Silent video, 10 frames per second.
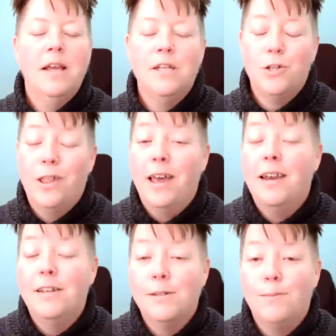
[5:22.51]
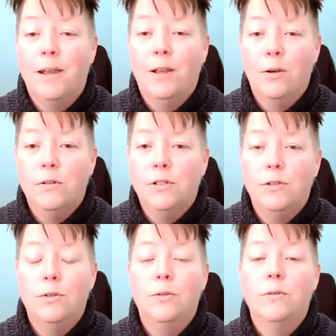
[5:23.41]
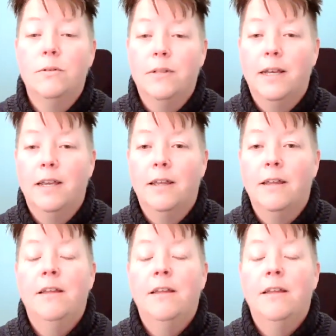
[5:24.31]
So that is my go-to, like,